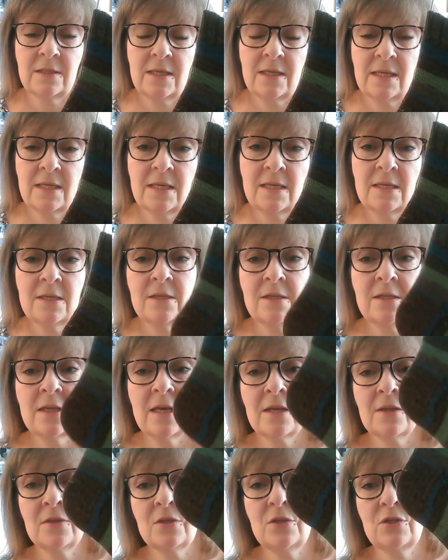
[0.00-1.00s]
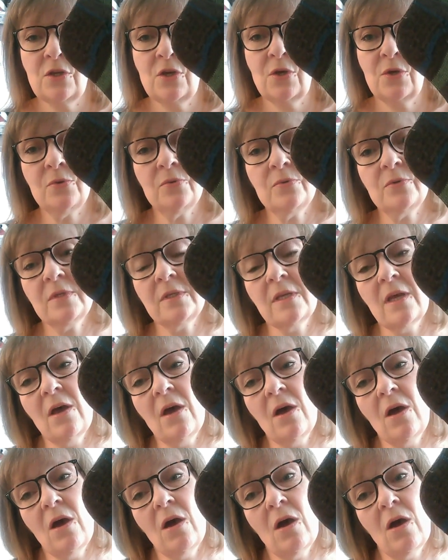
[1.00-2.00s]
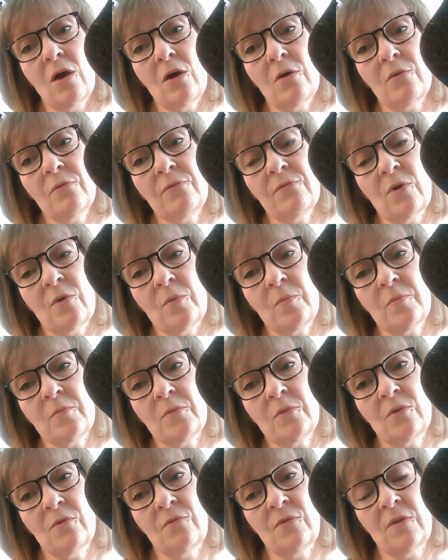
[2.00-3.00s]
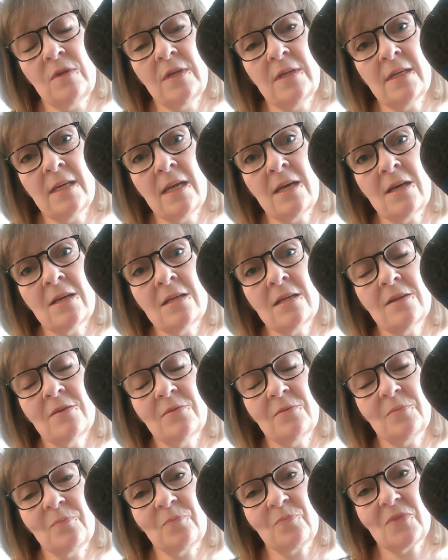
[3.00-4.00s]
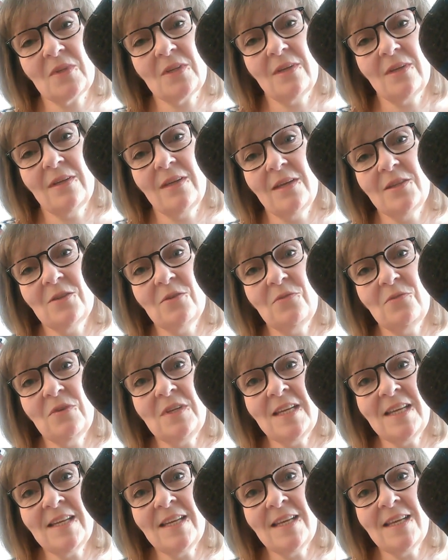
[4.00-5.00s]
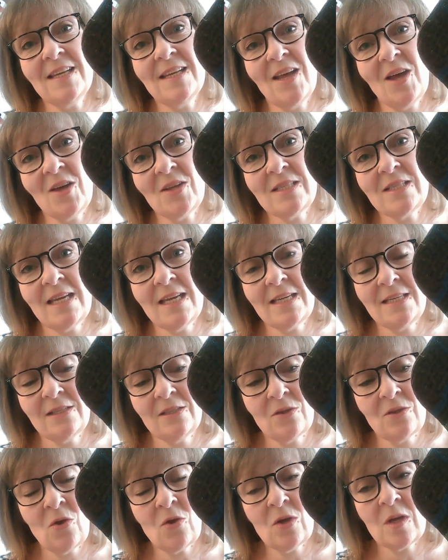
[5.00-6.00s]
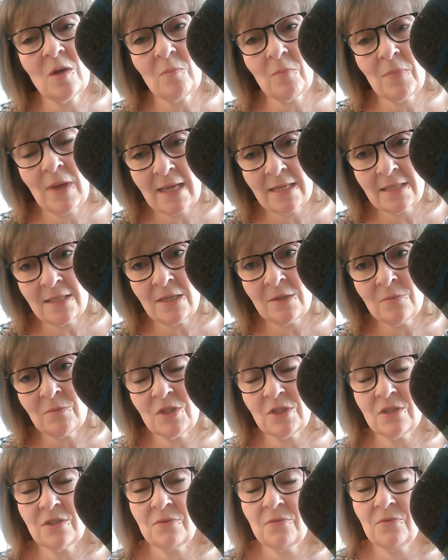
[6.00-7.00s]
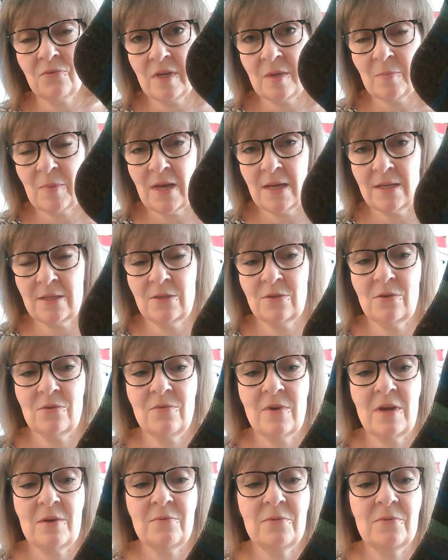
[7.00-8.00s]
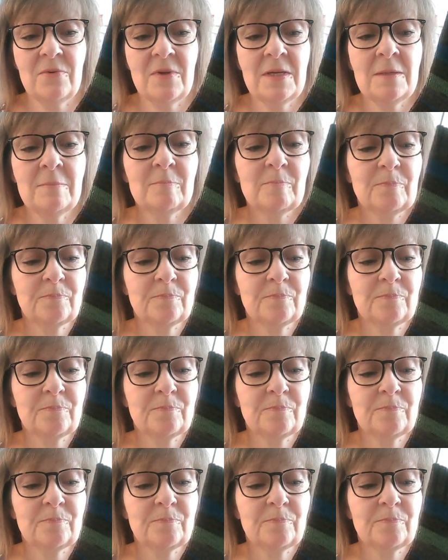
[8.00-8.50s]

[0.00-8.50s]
The heel and the toes are from the vanilla the vanilla latte sock pattern which is a free pattern on Ravelry